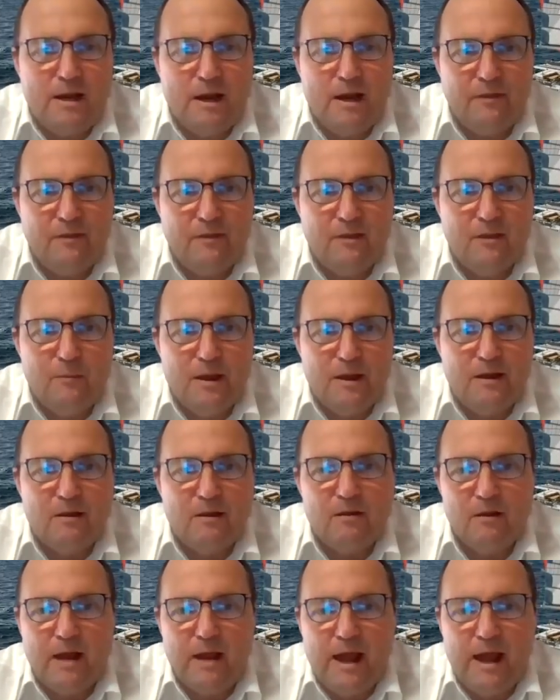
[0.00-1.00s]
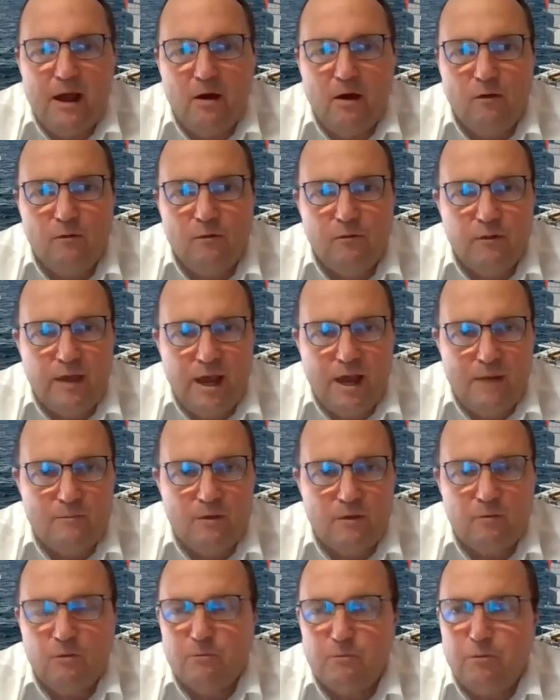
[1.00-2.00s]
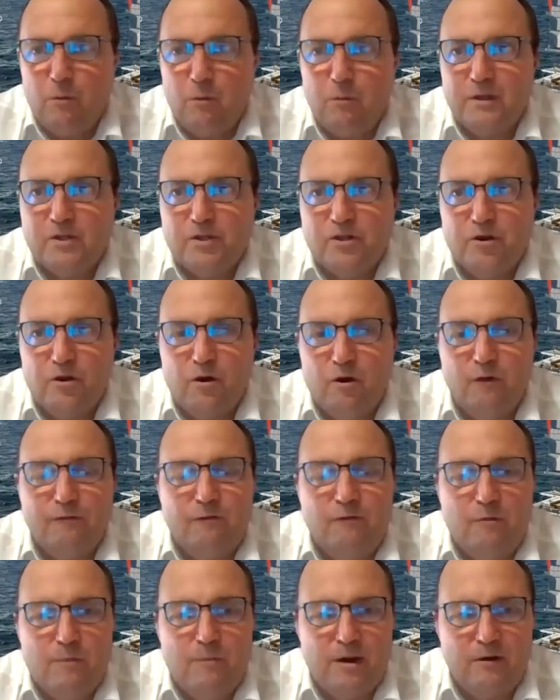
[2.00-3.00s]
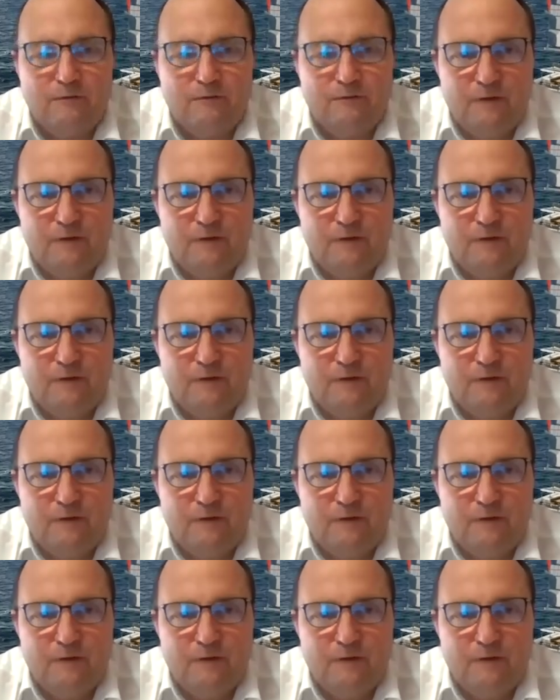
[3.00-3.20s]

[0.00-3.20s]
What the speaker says: Now, this means that our cameras will probably turn off for a minute,